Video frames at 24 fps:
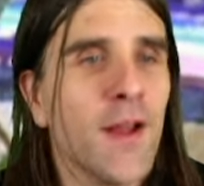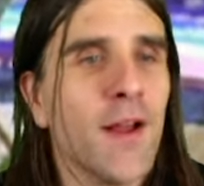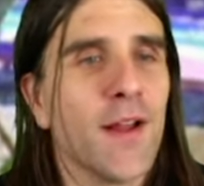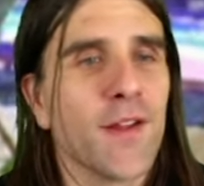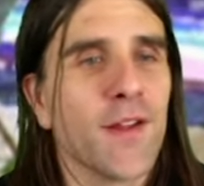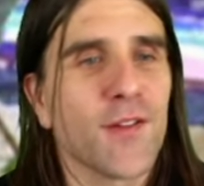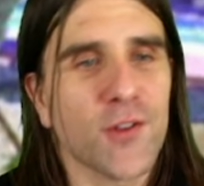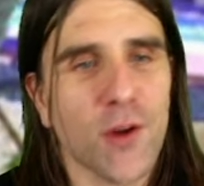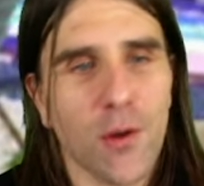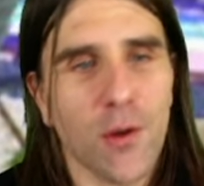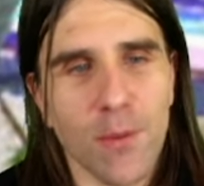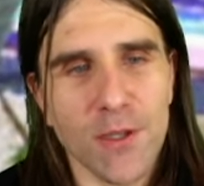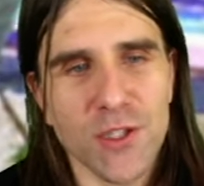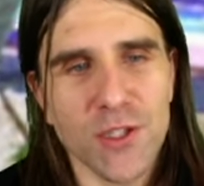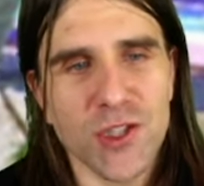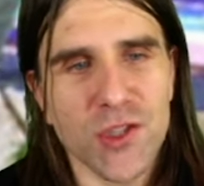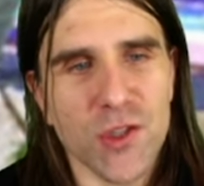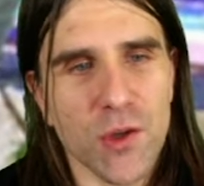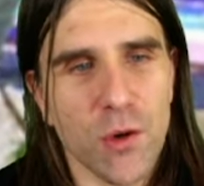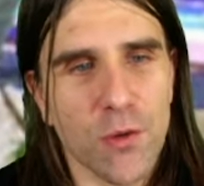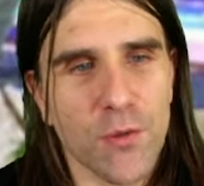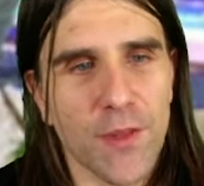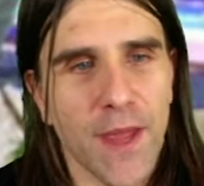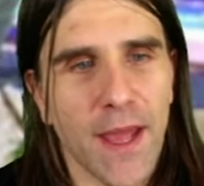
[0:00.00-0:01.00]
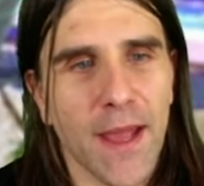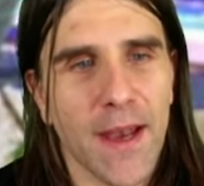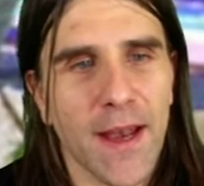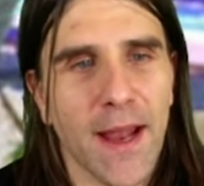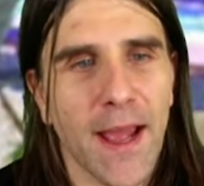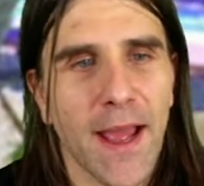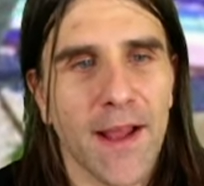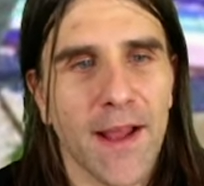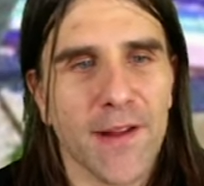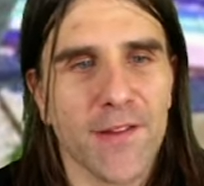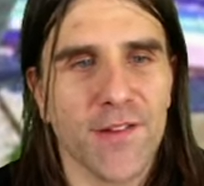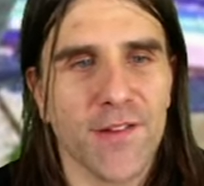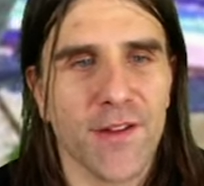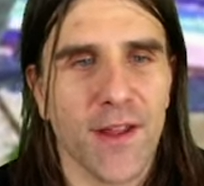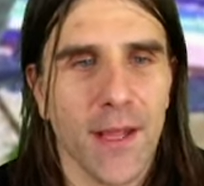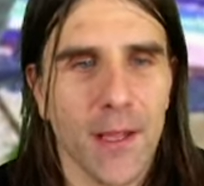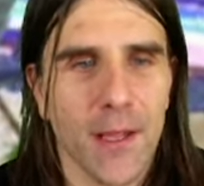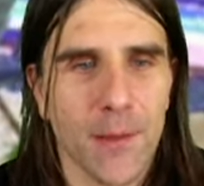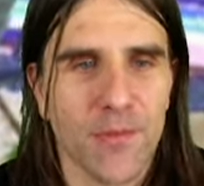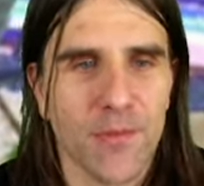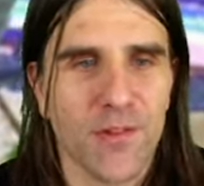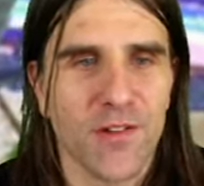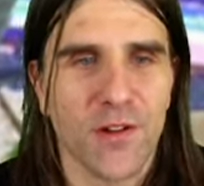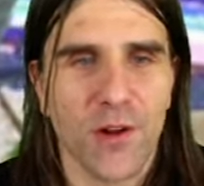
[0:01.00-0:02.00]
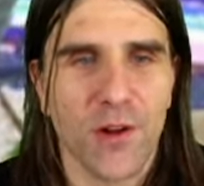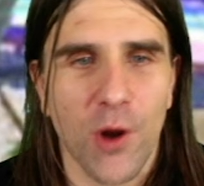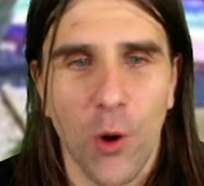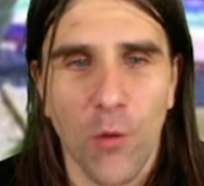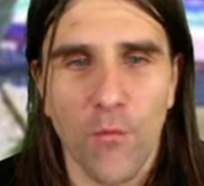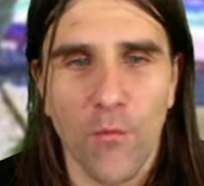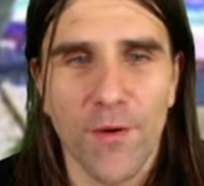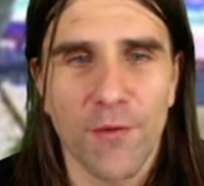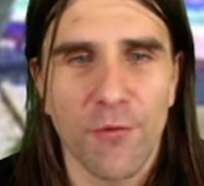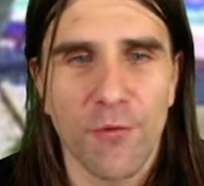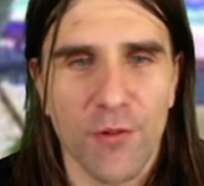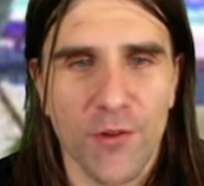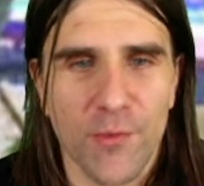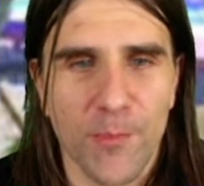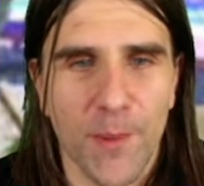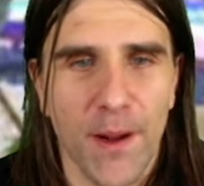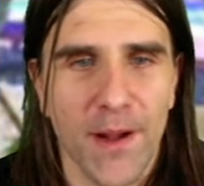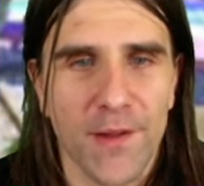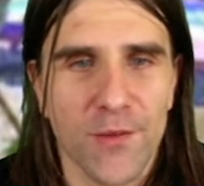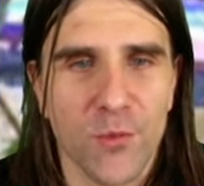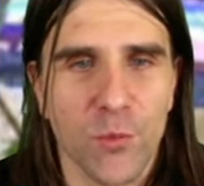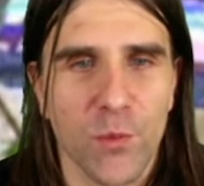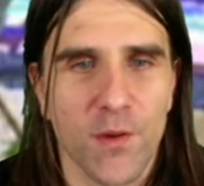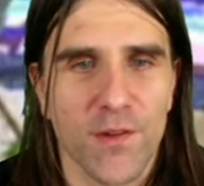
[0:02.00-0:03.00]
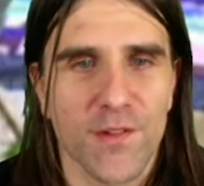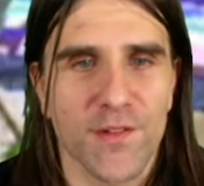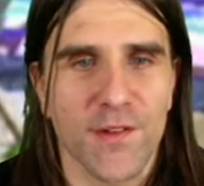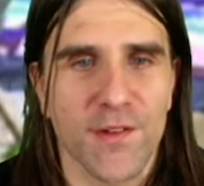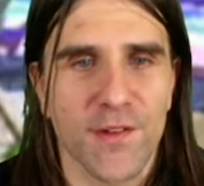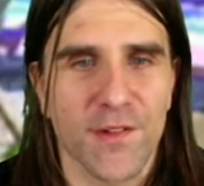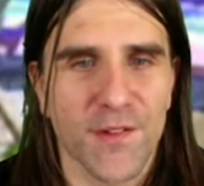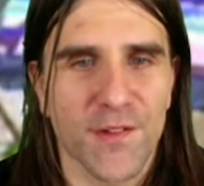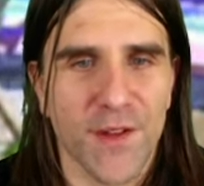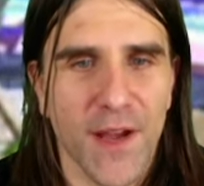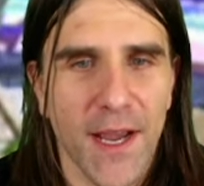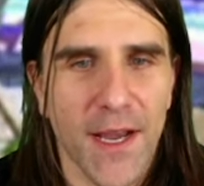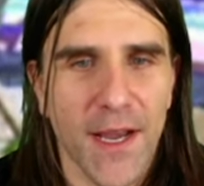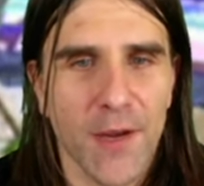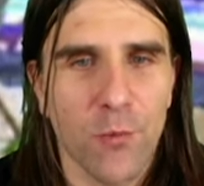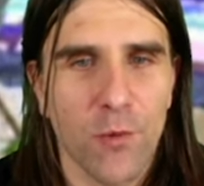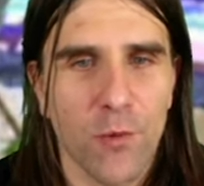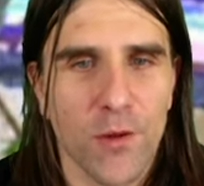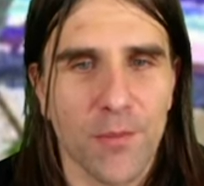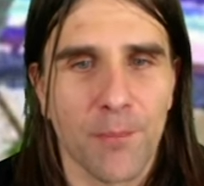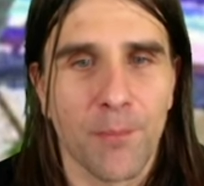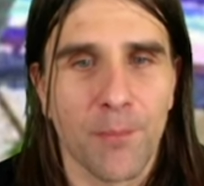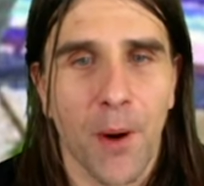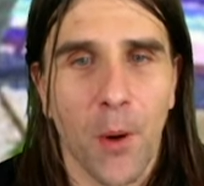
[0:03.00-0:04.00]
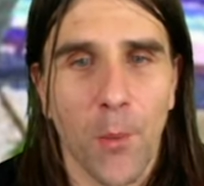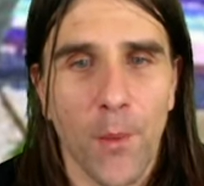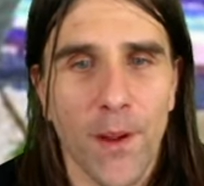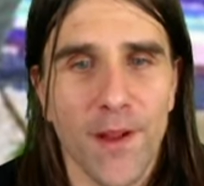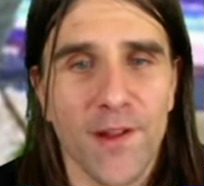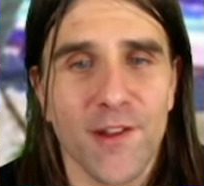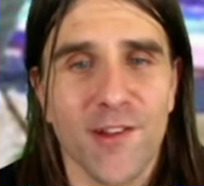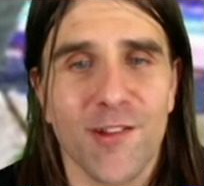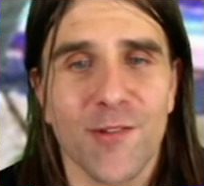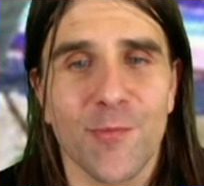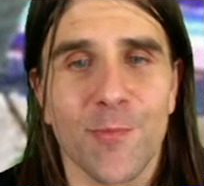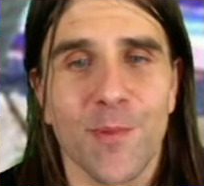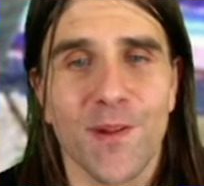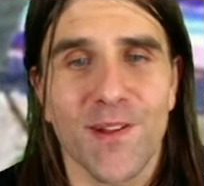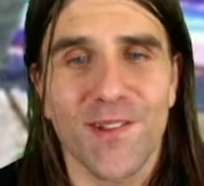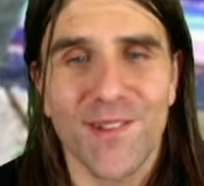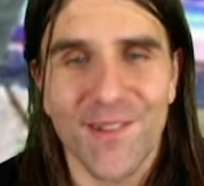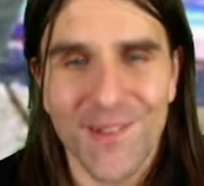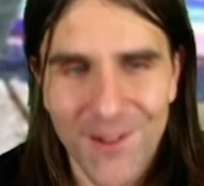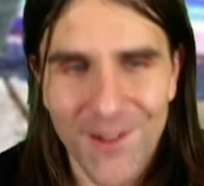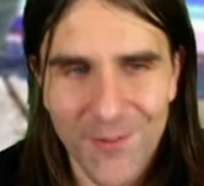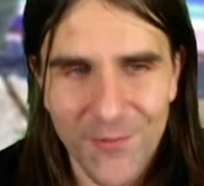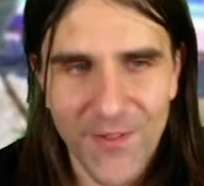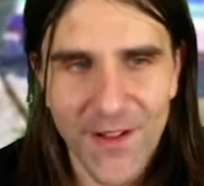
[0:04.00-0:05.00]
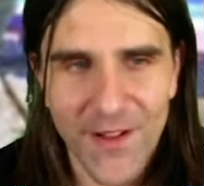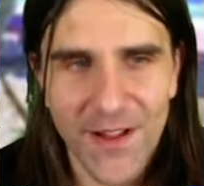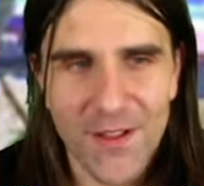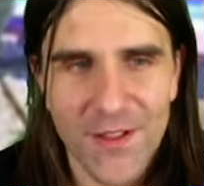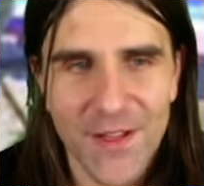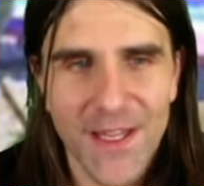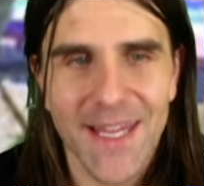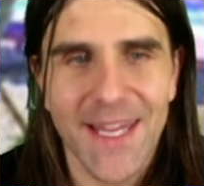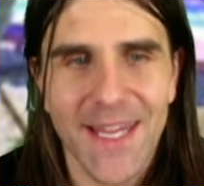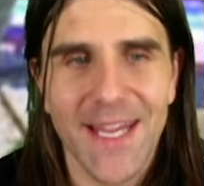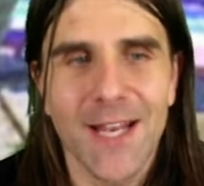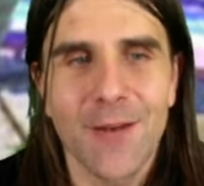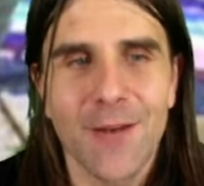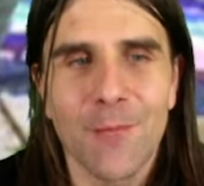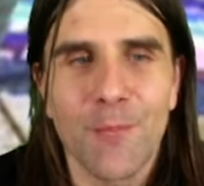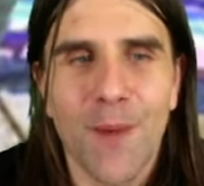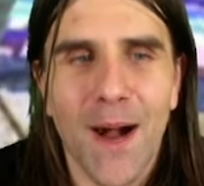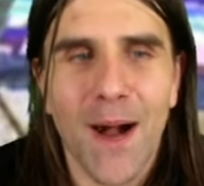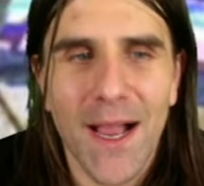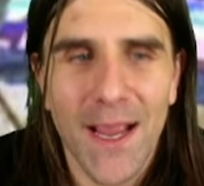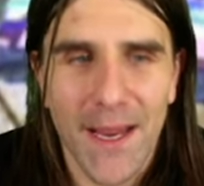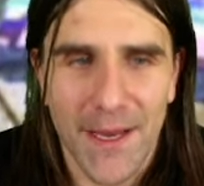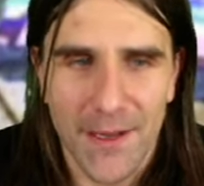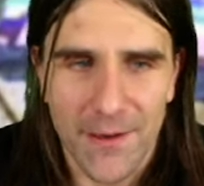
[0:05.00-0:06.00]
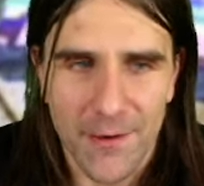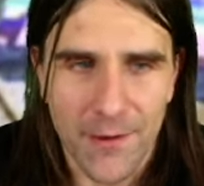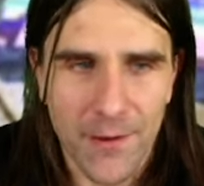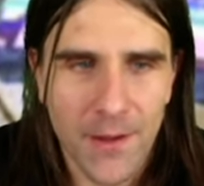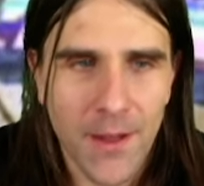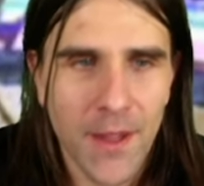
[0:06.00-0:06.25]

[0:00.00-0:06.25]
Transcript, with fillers: so much so that EXIM's COVID response was designed with Boeing specifically in mind.